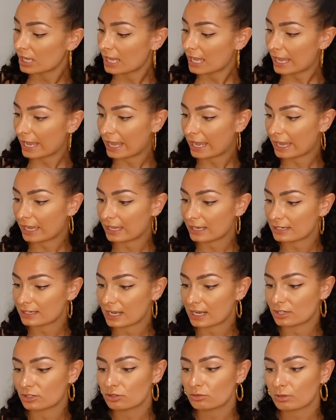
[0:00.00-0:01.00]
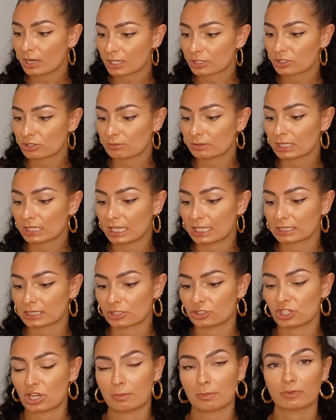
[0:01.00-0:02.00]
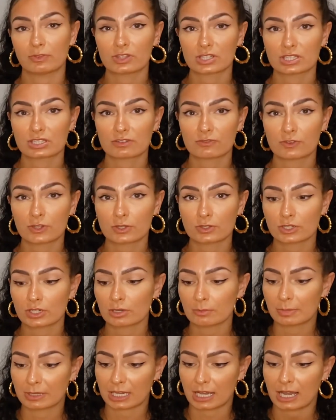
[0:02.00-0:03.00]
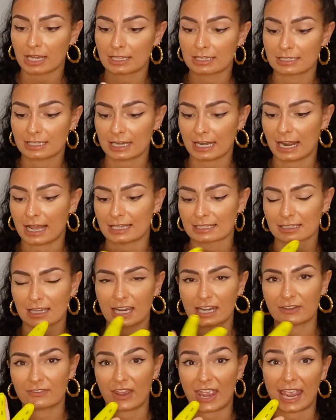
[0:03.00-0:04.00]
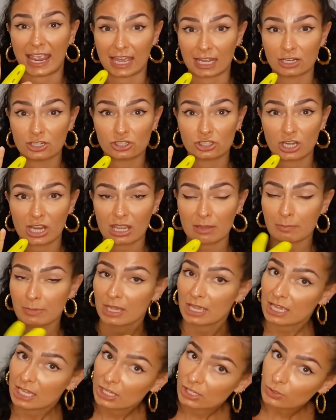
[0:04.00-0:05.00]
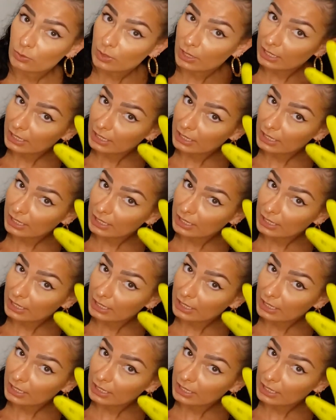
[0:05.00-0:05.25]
And I do actually really like the shape of this diffuser because it has kind of a hand shape. You can